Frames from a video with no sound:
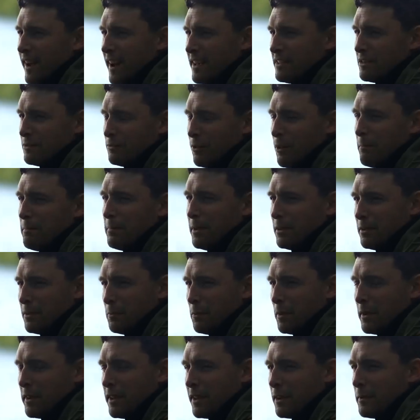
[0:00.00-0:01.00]
As a rod
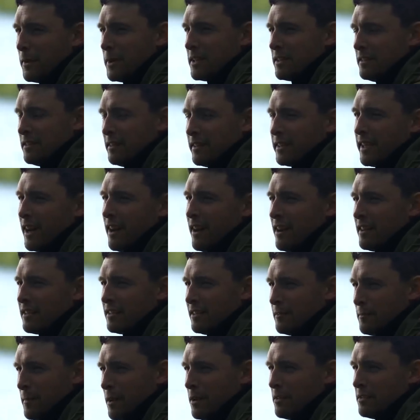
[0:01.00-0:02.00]
builder, one of the questions I get
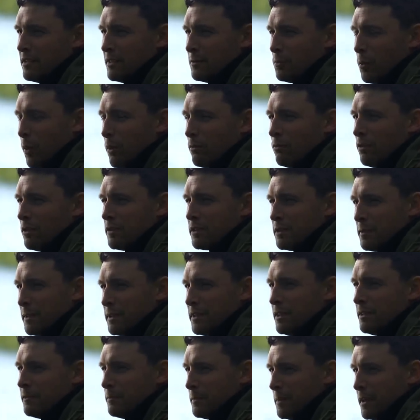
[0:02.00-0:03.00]
asked the most is, what rods do
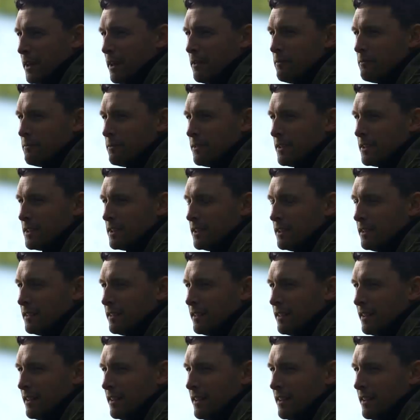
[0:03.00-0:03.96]
I use for my own fishing?